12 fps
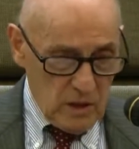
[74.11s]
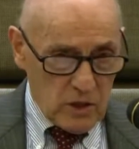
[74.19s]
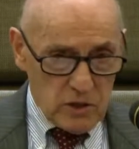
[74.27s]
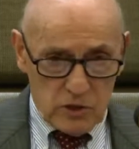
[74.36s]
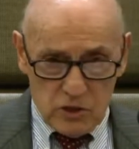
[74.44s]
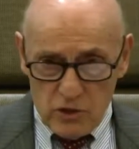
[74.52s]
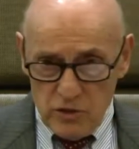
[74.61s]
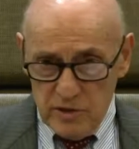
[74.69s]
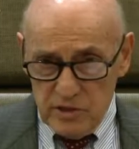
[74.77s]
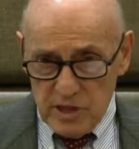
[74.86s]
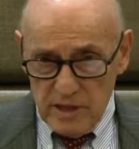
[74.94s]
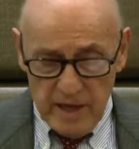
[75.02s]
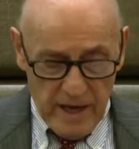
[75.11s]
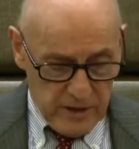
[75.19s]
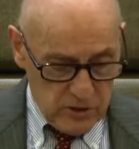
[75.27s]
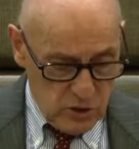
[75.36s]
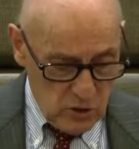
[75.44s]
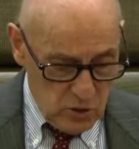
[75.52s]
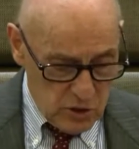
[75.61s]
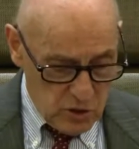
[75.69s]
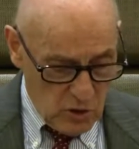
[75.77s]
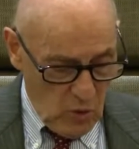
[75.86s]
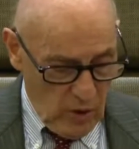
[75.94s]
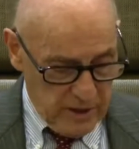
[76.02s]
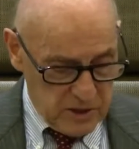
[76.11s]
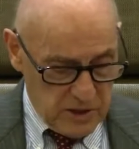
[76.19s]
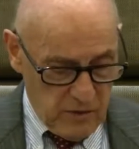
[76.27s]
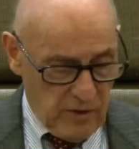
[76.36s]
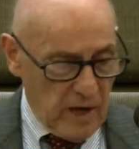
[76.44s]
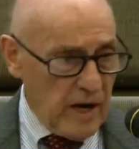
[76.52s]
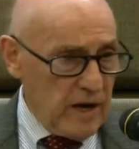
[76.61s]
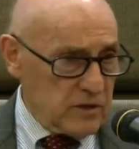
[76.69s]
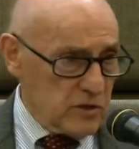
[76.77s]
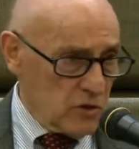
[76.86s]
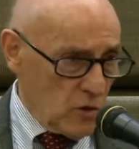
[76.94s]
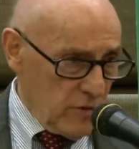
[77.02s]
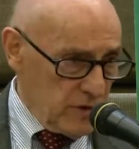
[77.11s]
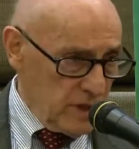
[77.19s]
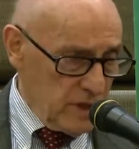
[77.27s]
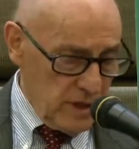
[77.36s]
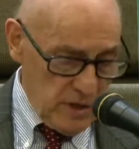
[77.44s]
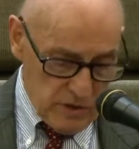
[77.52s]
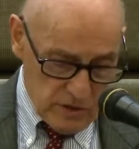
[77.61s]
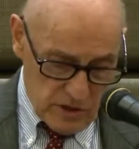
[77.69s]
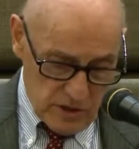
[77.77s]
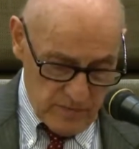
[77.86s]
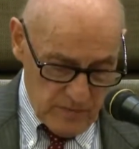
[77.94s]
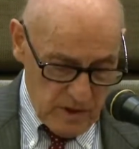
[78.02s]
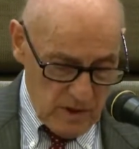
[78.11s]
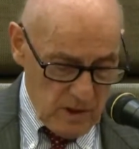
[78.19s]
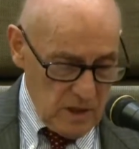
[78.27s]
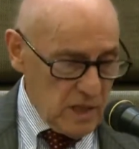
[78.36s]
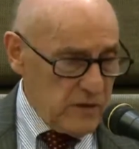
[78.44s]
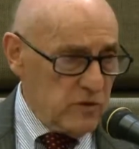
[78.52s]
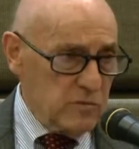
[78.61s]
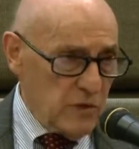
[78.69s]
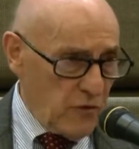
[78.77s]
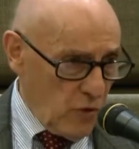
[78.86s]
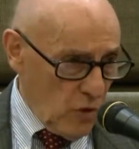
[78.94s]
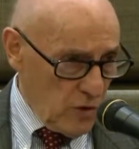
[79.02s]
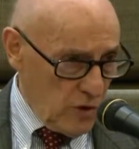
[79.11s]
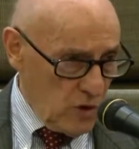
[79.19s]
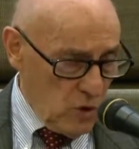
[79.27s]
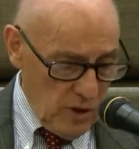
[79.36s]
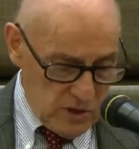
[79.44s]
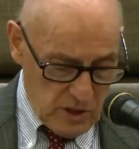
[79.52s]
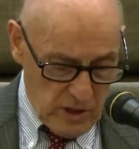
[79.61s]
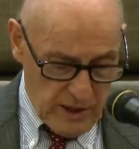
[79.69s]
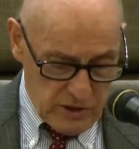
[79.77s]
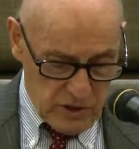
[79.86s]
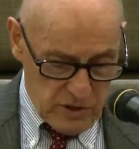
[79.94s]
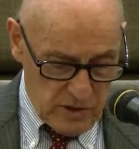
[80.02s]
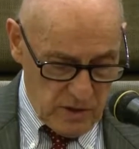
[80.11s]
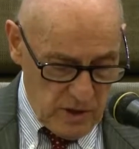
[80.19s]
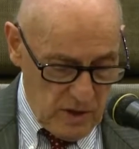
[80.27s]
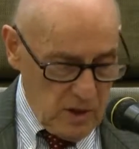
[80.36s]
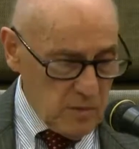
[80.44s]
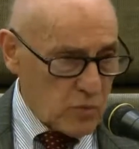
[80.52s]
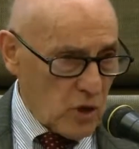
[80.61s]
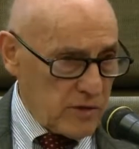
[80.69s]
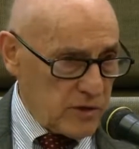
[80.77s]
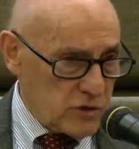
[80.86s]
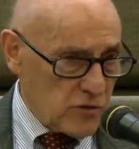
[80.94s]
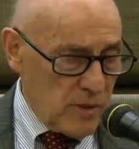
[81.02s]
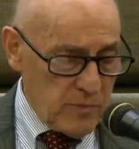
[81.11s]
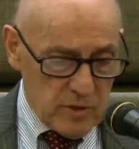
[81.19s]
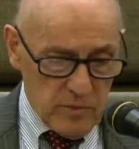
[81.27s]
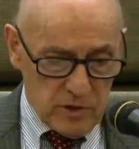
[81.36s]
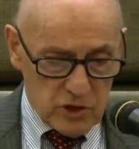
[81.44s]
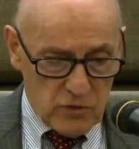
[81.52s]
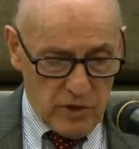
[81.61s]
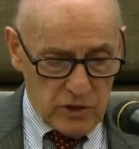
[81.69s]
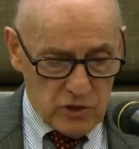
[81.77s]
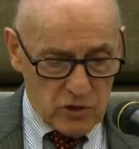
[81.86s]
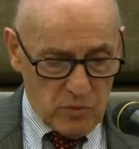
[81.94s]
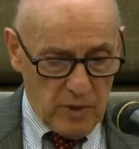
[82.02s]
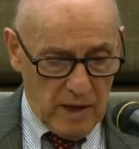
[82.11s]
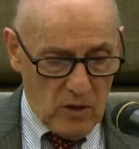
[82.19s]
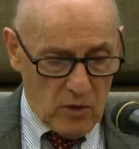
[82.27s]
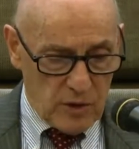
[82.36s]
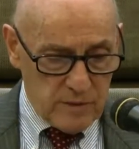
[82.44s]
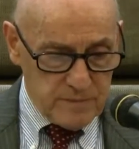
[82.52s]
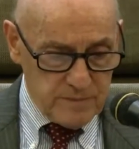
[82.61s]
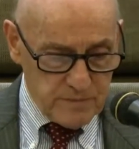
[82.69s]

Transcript: Concerns and attitudes in the West have hardened over the years, even before the U.S. election brought the Trump administration to power.